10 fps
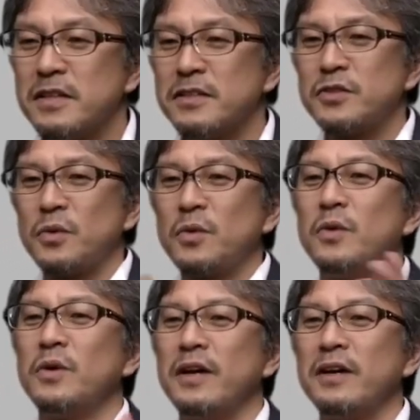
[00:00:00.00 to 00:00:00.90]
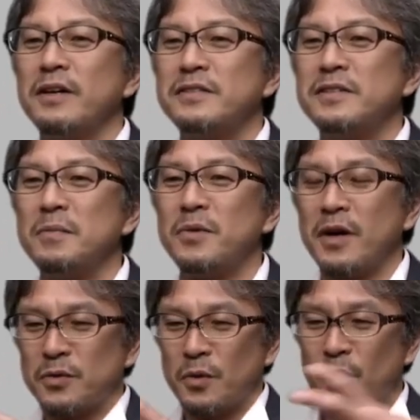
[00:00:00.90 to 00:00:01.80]
took on the challenge from
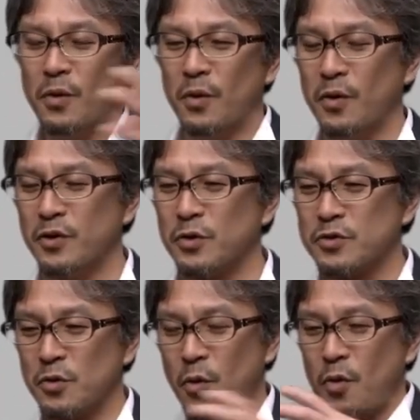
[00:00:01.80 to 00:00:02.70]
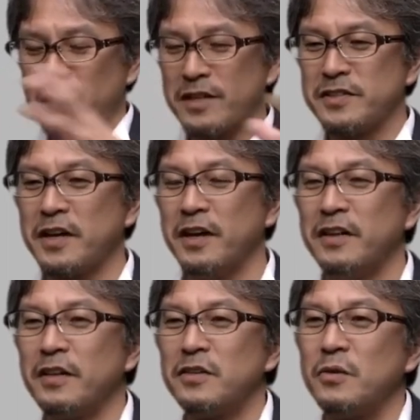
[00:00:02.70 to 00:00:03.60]
Shigeru Miyamoto to develop
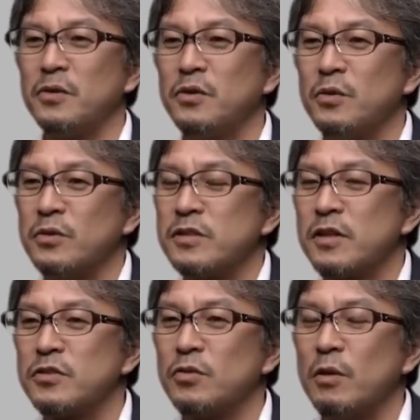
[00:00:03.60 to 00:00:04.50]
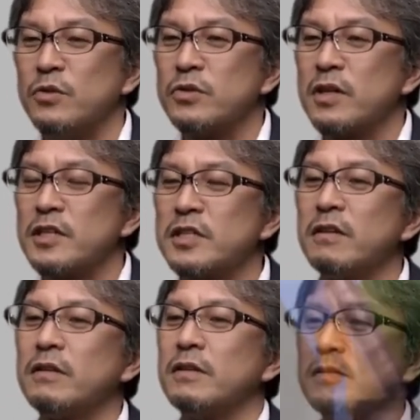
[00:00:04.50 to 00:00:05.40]
a new Zelda game in record time.